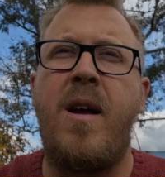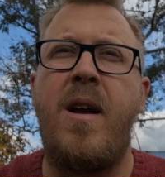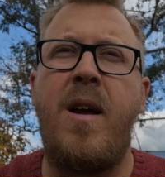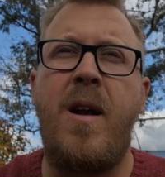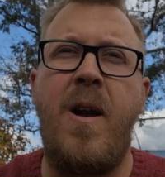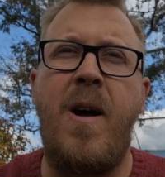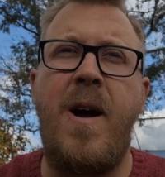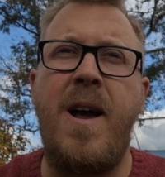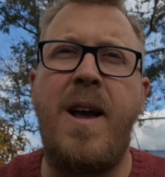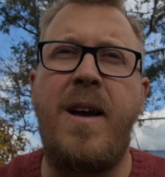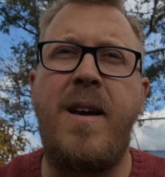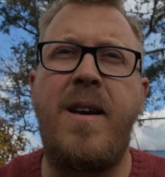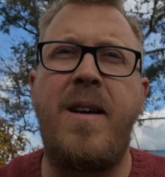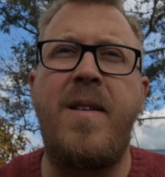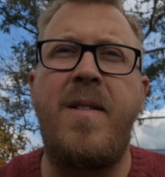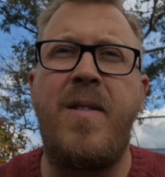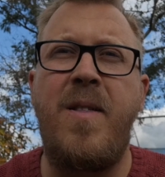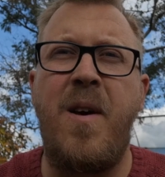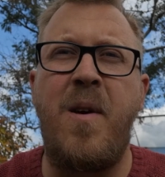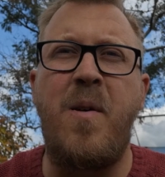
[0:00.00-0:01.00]
like
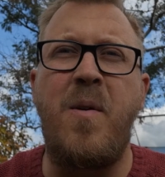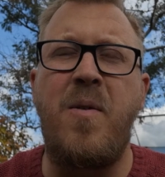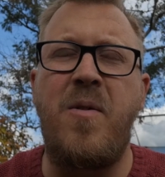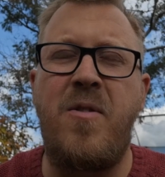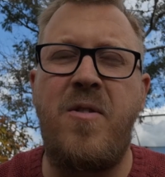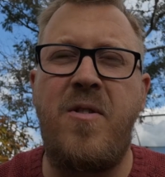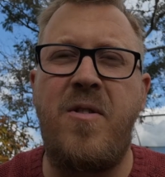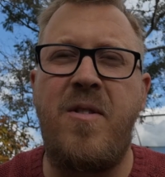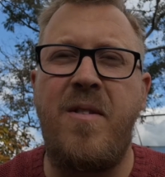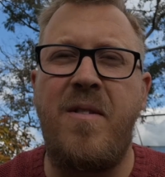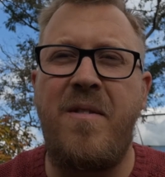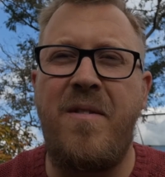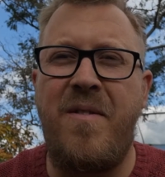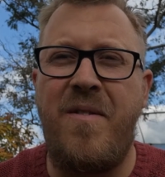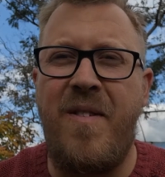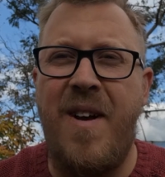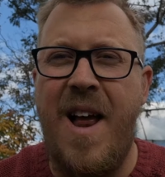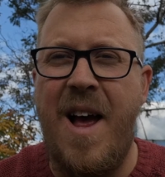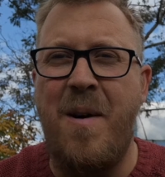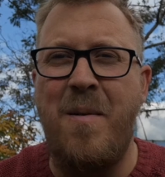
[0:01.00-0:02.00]
those
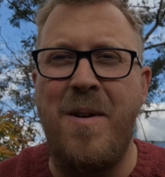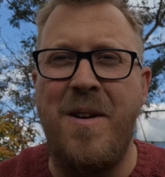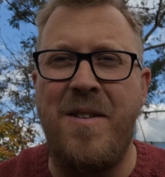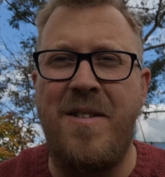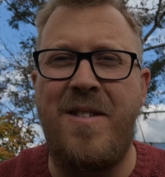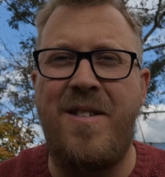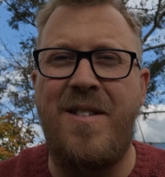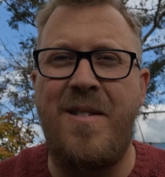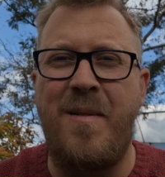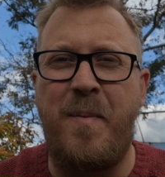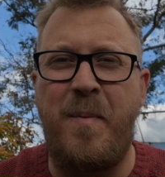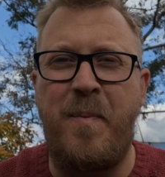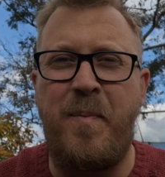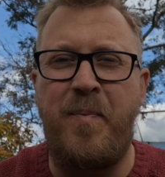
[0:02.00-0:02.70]
flowers.